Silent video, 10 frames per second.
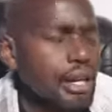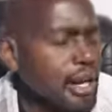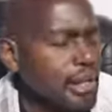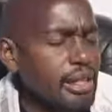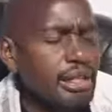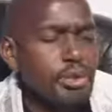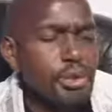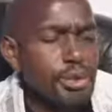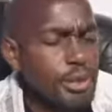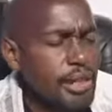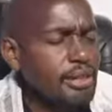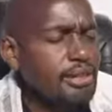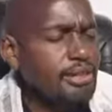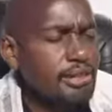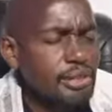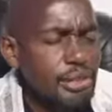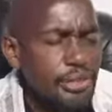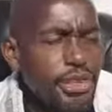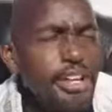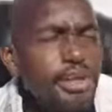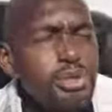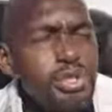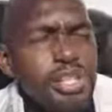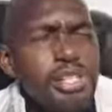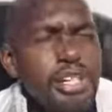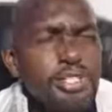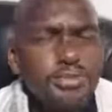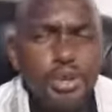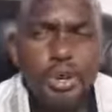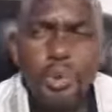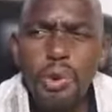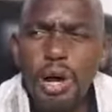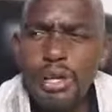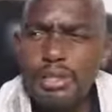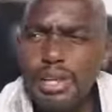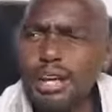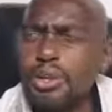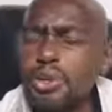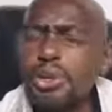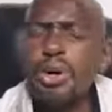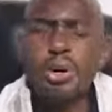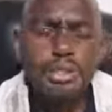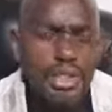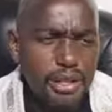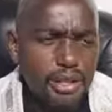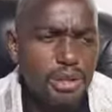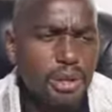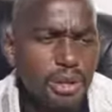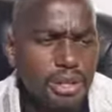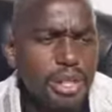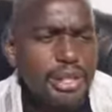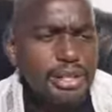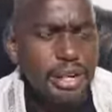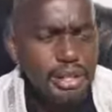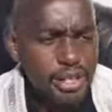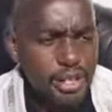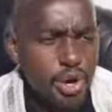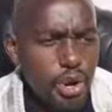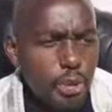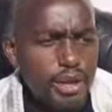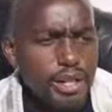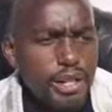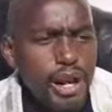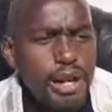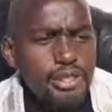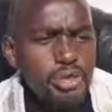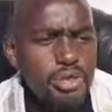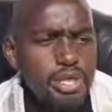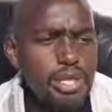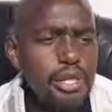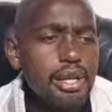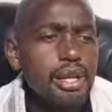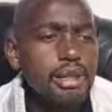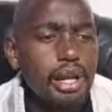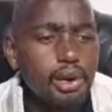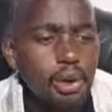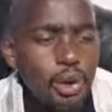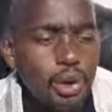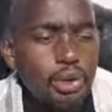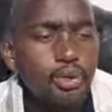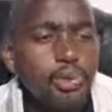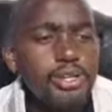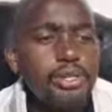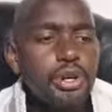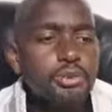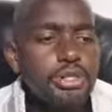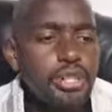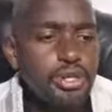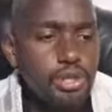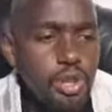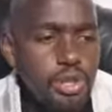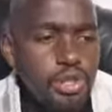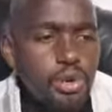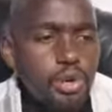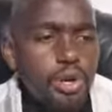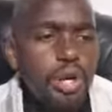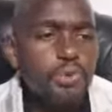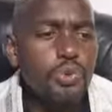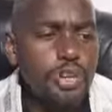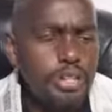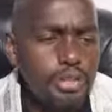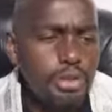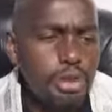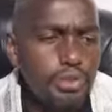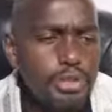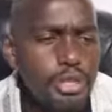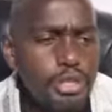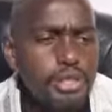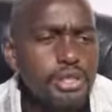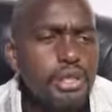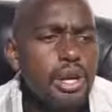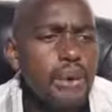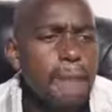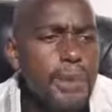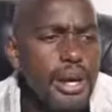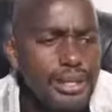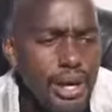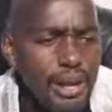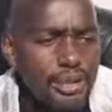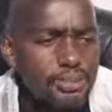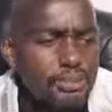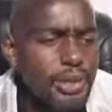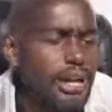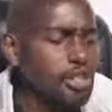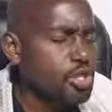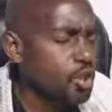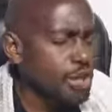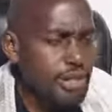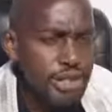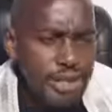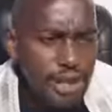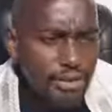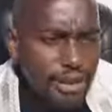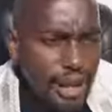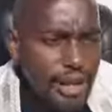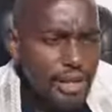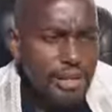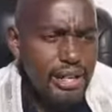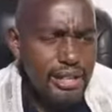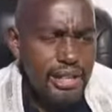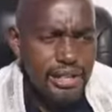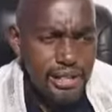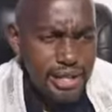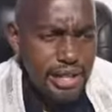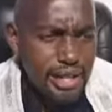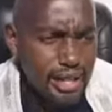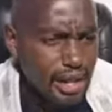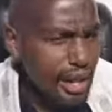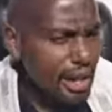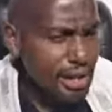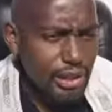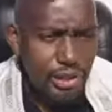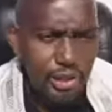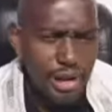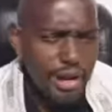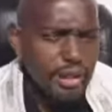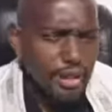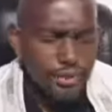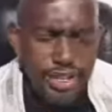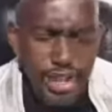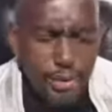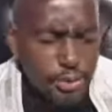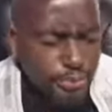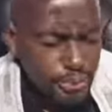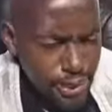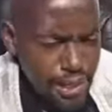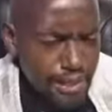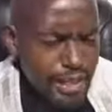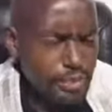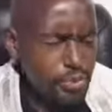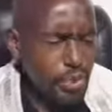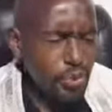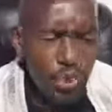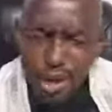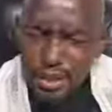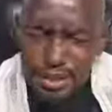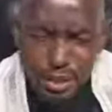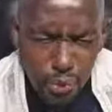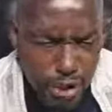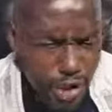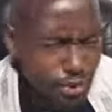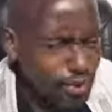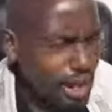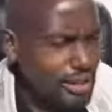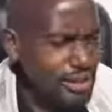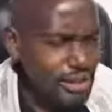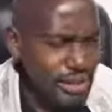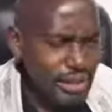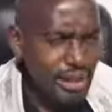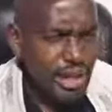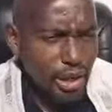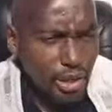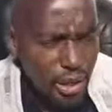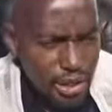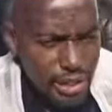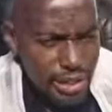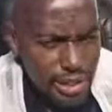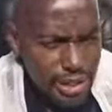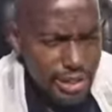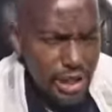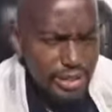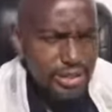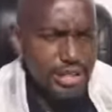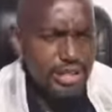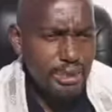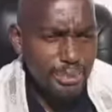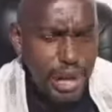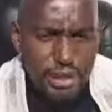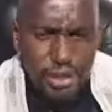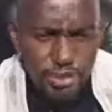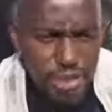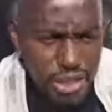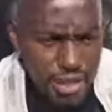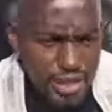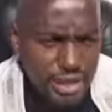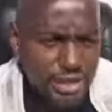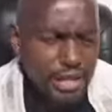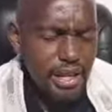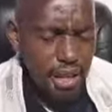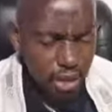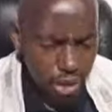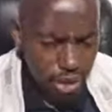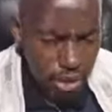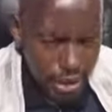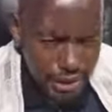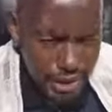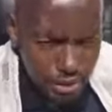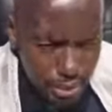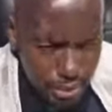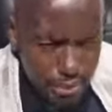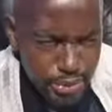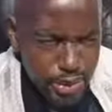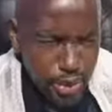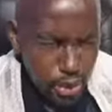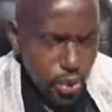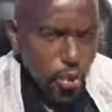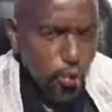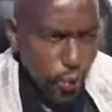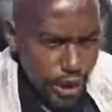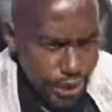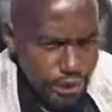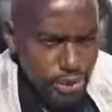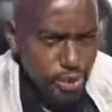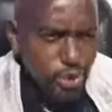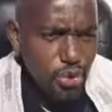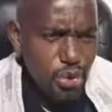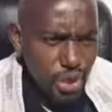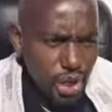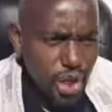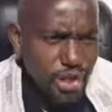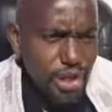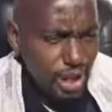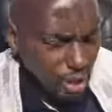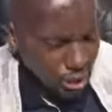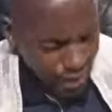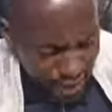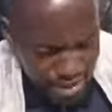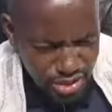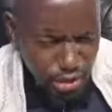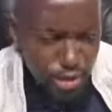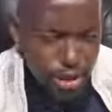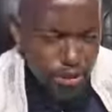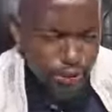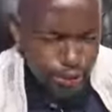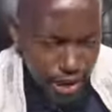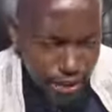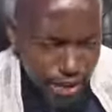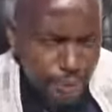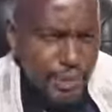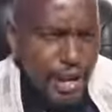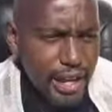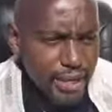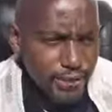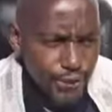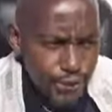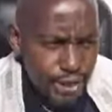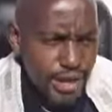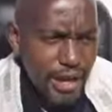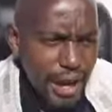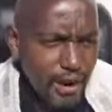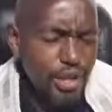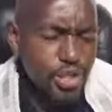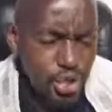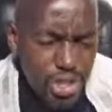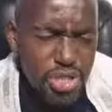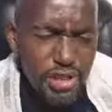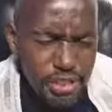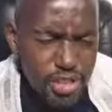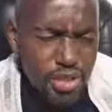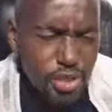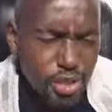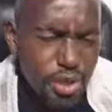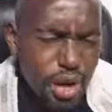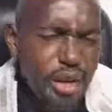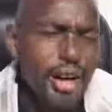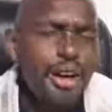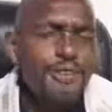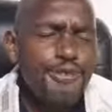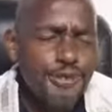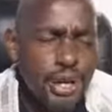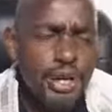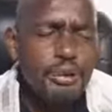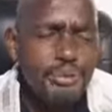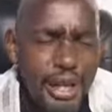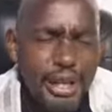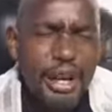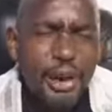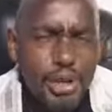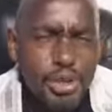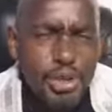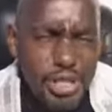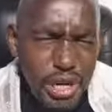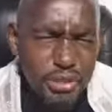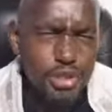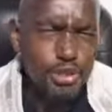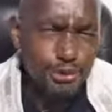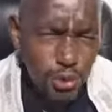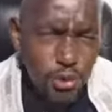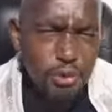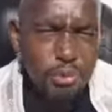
Hallelujah. Thank you, Jesus, for your word. Thank you, Lord. Thank you, Lord, that indeed you are opening our eyes to see the Lord, wisdom is the source, oh God. Wisdom yields better than choice silver, that indeed, hallelujah. Father, we pray that we may walk in the way of righteousness. Lord, lead us in the paths of justice. Lord God, that you may bestow wealth, oh God, on us, oh my Father, and fill our treasuries, oh God fill, make our treasuries full,